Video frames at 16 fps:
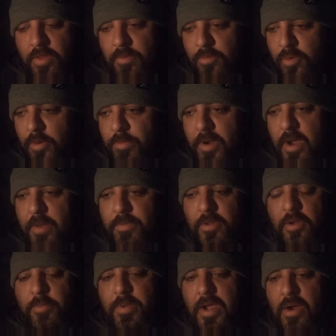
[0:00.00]
of the more
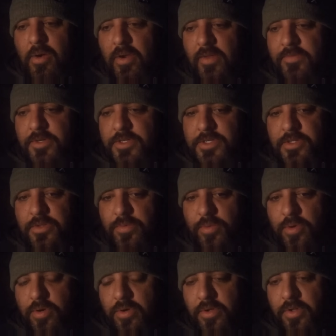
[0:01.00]
popular powerlifters in the
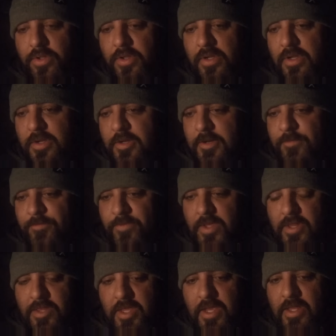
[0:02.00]
world
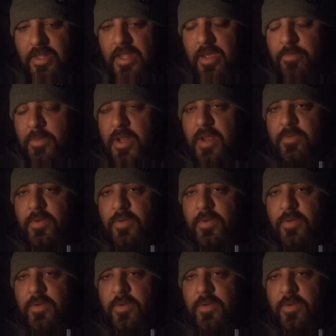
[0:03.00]
and thinking that meant